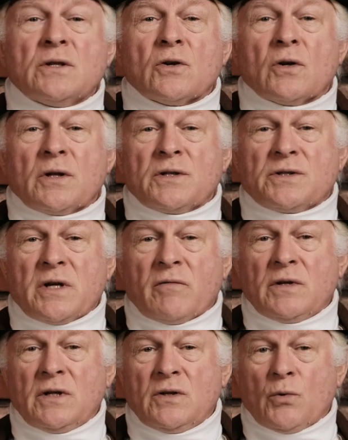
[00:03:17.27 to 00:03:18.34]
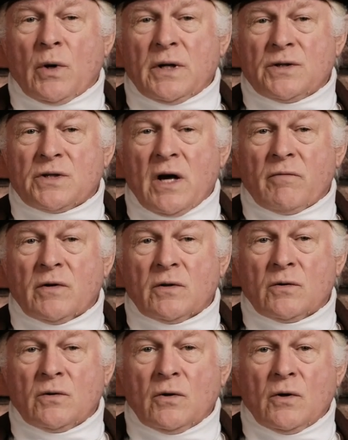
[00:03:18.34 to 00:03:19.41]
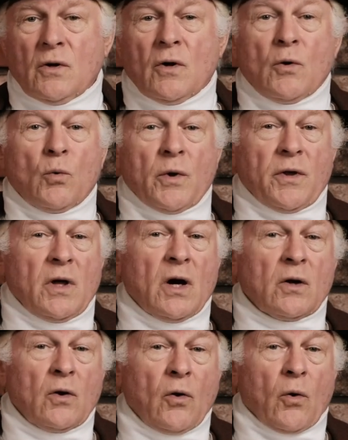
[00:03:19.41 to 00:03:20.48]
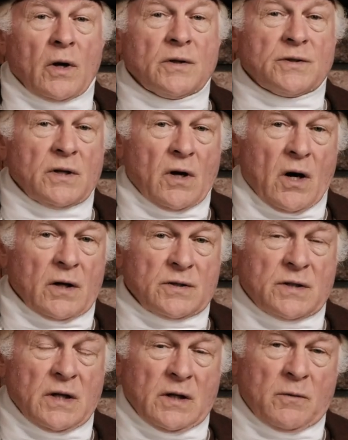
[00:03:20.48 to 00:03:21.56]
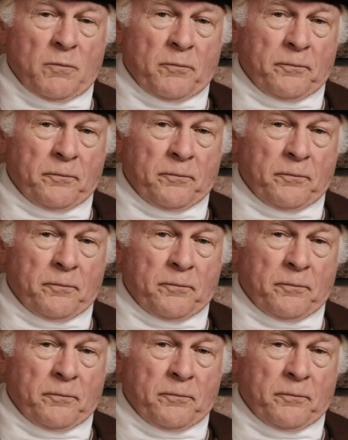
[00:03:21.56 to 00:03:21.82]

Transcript: early 1727 with young Lawrence and Augustine.